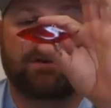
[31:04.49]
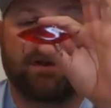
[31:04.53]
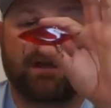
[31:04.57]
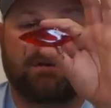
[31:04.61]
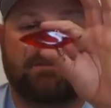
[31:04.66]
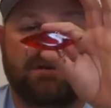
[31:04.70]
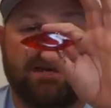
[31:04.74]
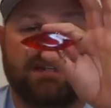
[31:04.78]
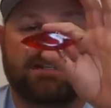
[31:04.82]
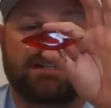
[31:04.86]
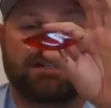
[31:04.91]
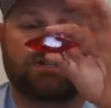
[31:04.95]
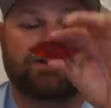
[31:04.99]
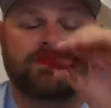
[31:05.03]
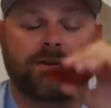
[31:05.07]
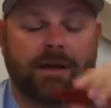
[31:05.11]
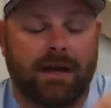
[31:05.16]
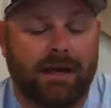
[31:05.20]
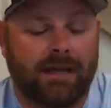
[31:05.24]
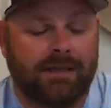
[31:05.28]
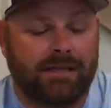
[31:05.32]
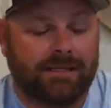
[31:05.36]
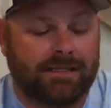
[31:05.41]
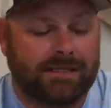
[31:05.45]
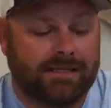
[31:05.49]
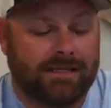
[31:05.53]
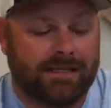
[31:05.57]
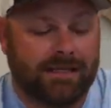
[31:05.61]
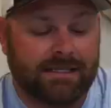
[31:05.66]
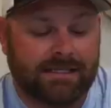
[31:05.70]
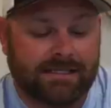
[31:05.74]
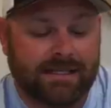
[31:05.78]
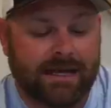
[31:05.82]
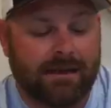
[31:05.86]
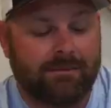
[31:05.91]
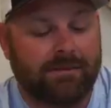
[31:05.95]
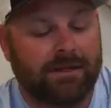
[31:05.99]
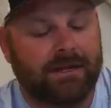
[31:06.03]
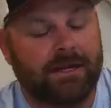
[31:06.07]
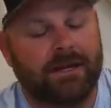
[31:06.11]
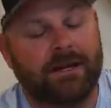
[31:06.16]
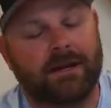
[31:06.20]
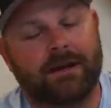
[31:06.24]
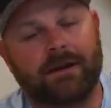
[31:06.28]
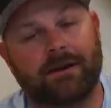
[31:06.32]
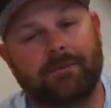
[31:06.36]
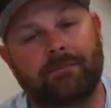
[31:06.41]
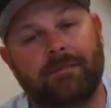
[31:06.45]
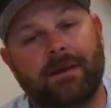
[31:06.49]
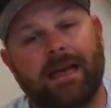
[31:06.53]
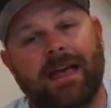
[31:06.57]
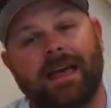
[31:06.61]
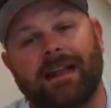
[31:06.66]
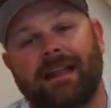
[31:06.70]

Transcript: crankbaits a try this this time of the year